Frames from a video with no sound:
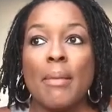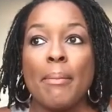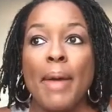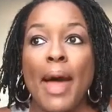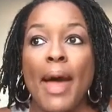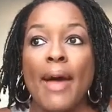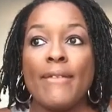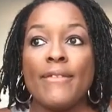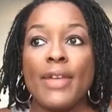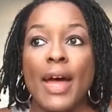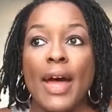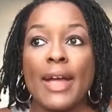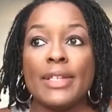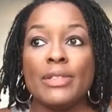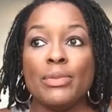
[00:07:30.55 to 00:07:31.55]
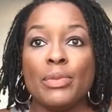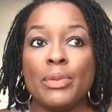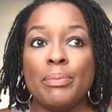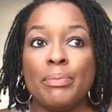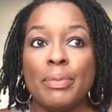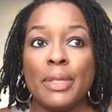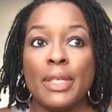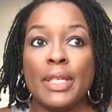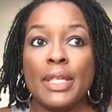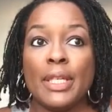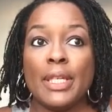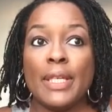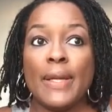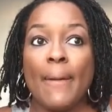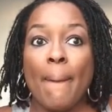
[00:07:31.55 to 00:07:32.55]
My advice would
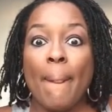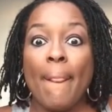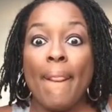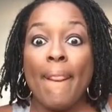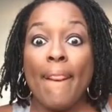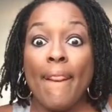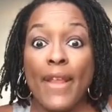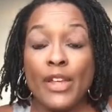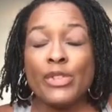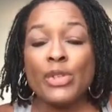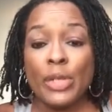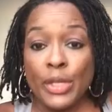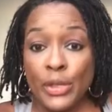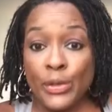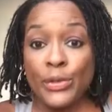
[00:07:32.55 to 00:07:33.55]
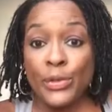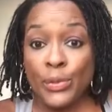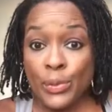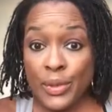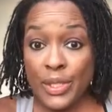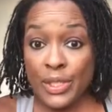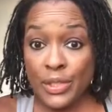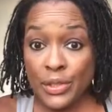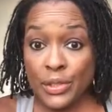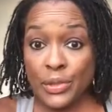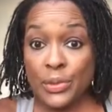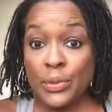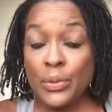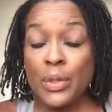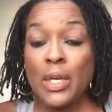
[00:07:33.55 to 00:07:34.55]
be let your hair do what it
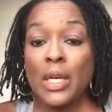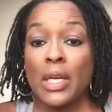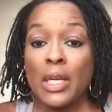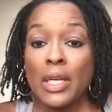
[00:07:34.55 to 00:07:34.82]
do.